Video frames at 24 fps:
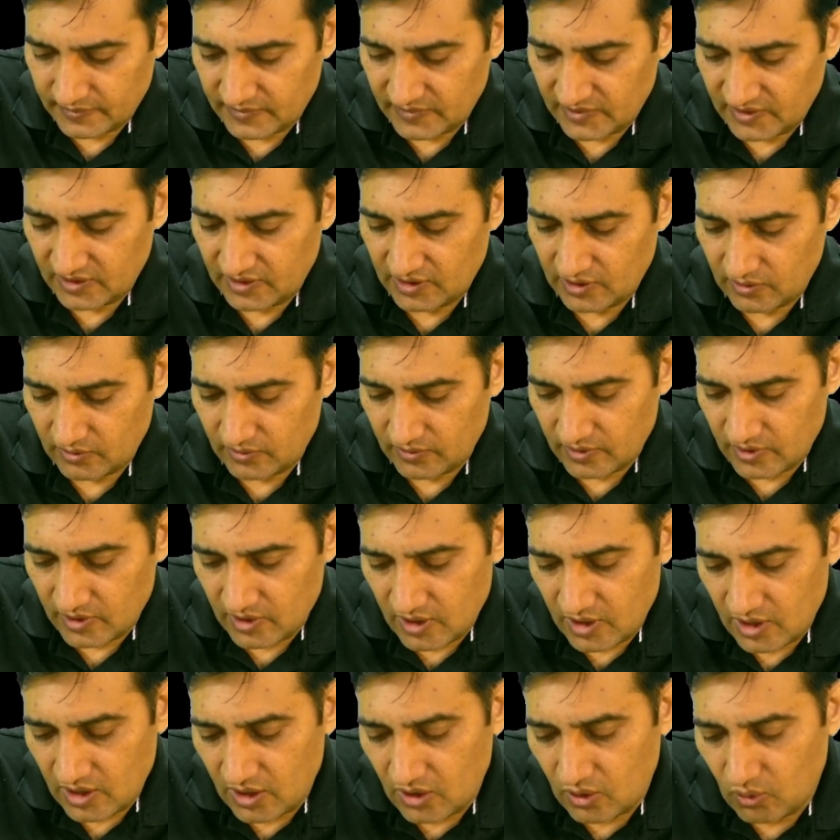Now,
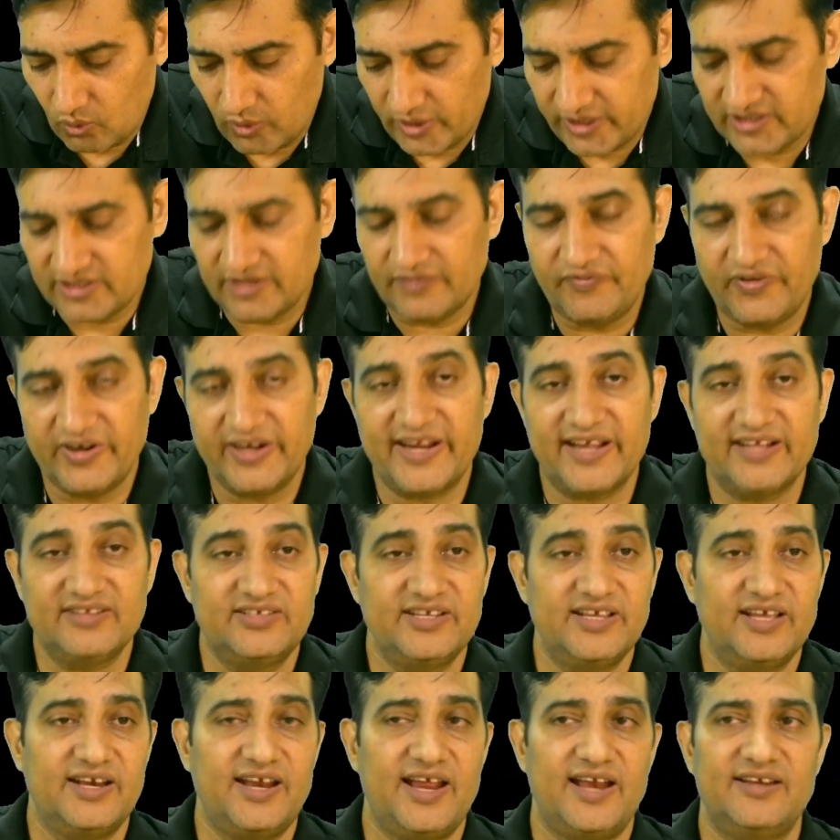what is a frequency
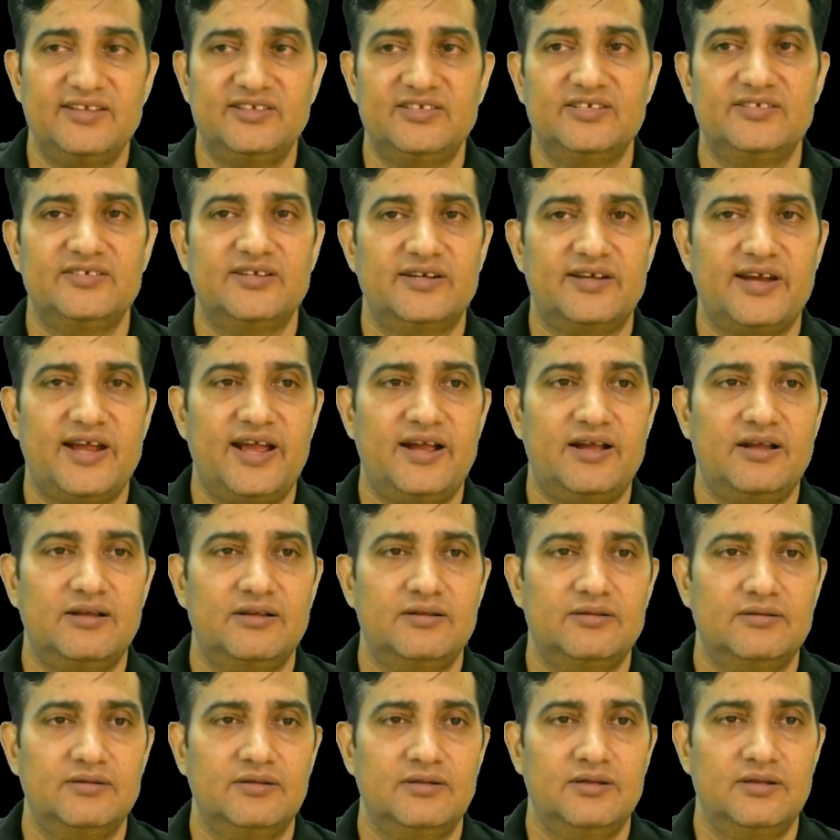analysis attack?
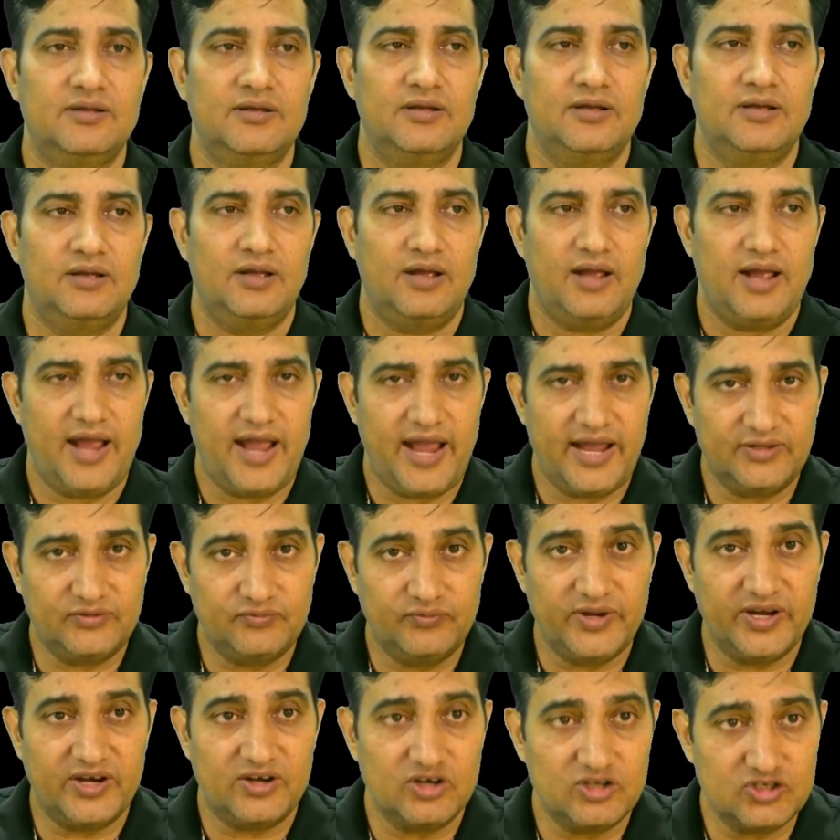As
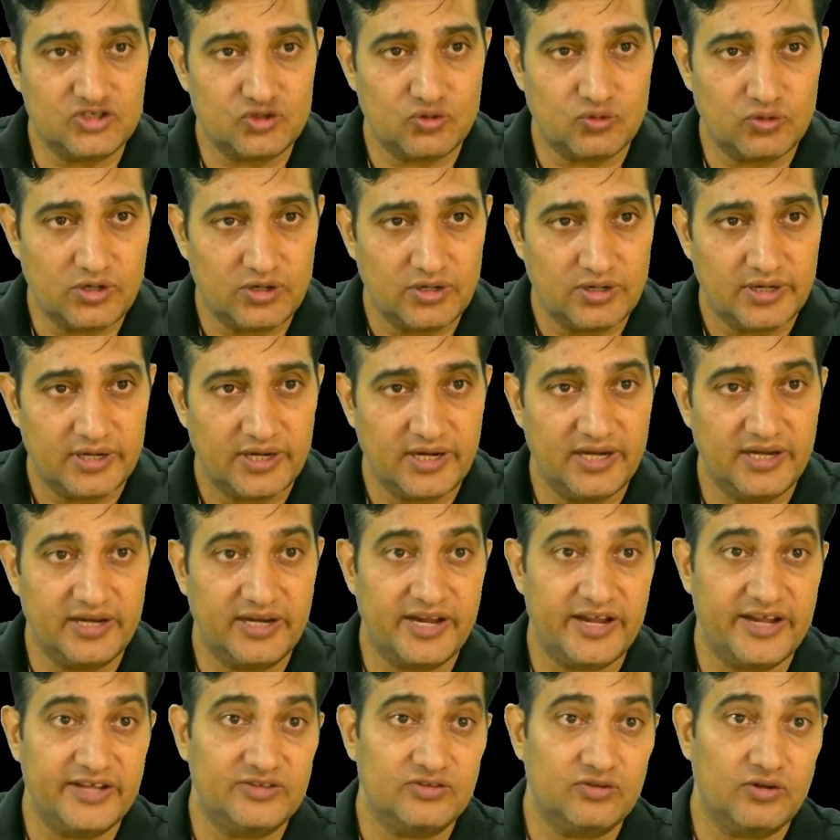we understood in
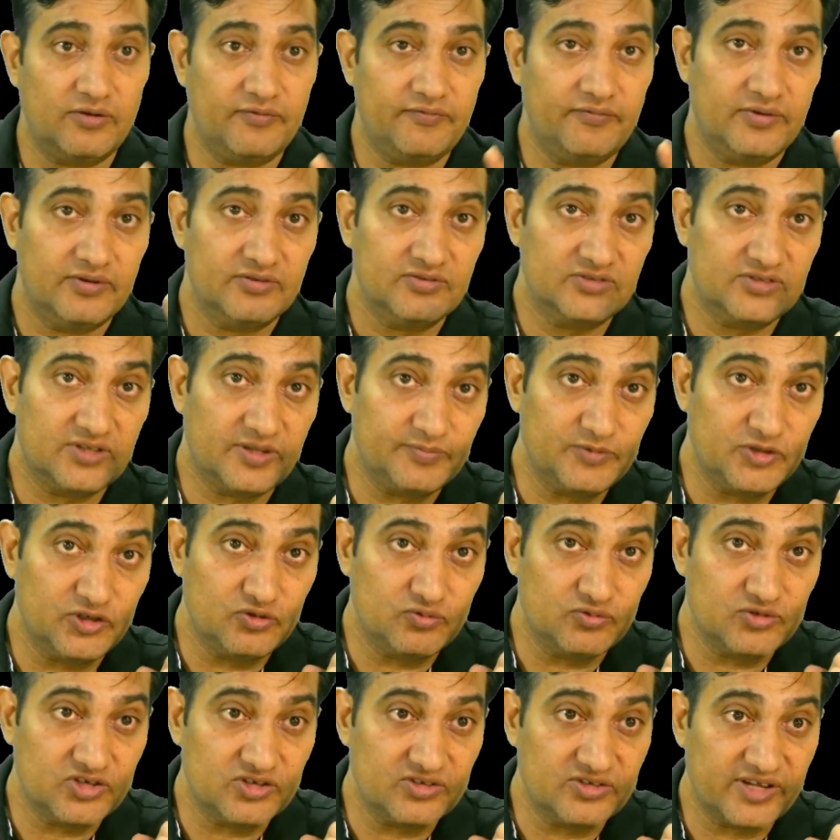case of
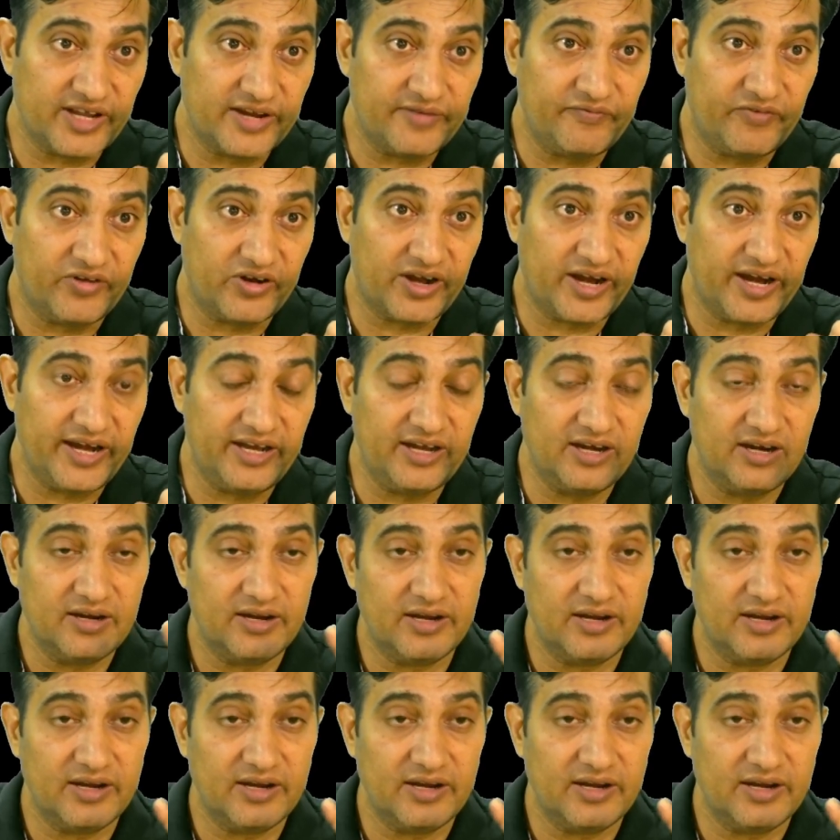substitution cipher, right?